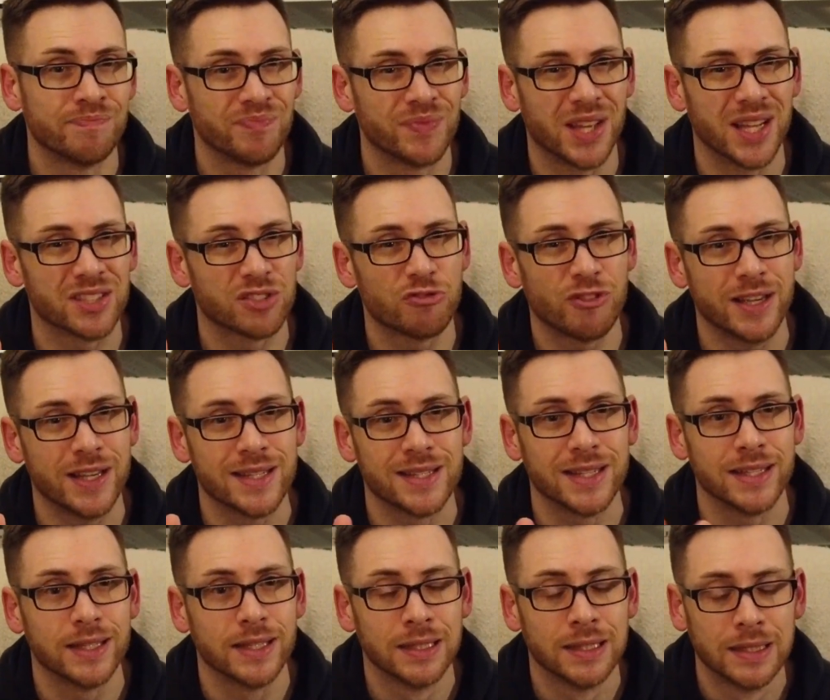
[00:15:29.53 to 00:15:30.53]
200 to
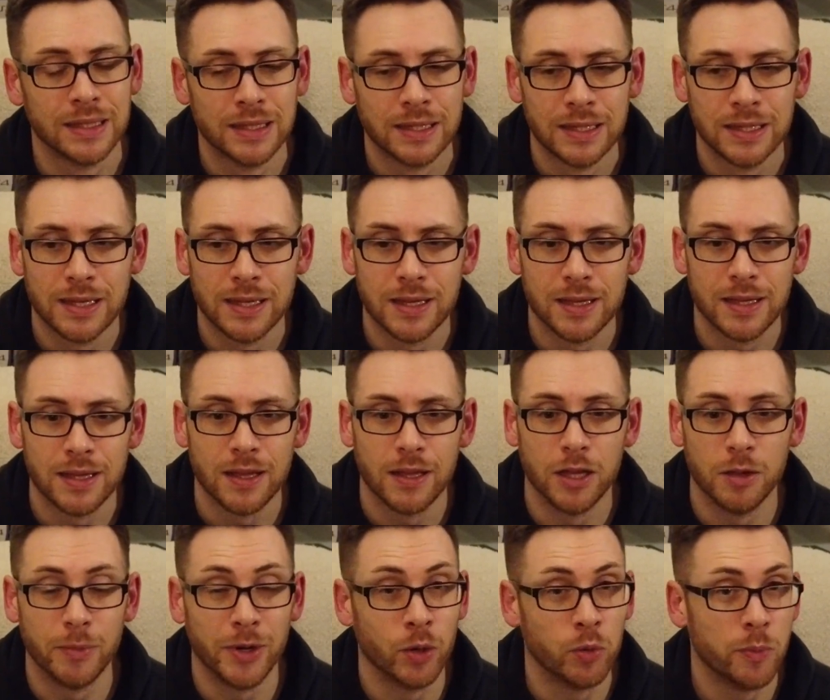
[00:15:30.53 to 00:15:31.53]
290 for box.
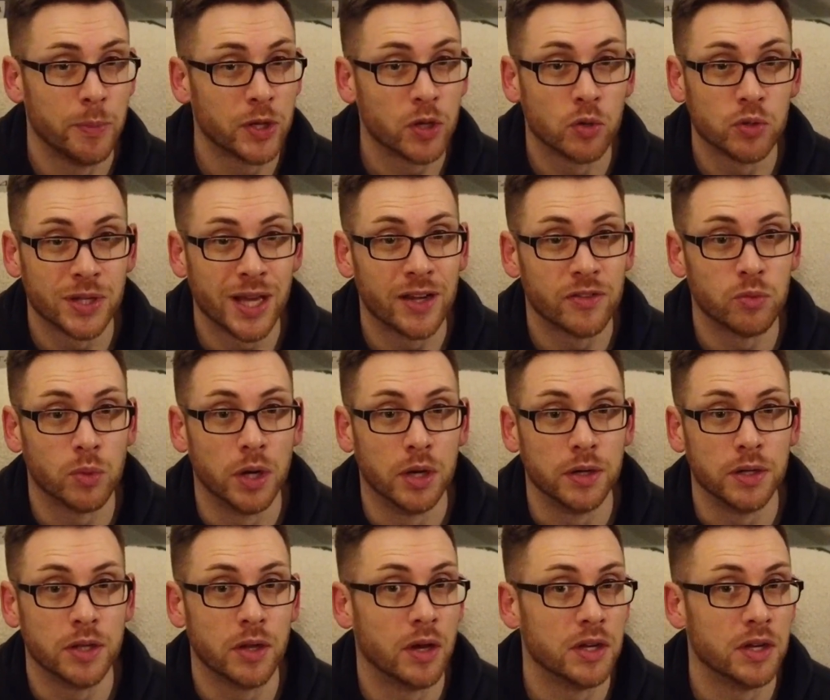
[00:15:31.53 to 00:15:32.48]
That would be cool to have one.